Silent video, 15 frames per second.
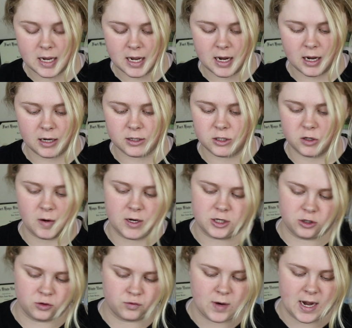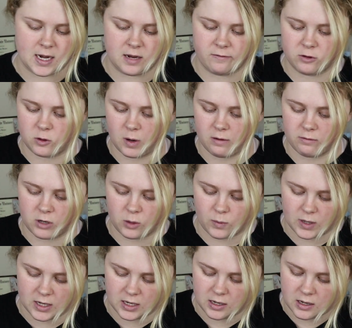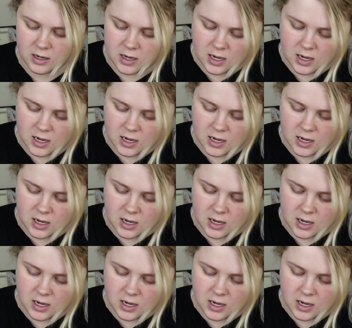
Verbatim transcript: and so I chose red even though I really wanted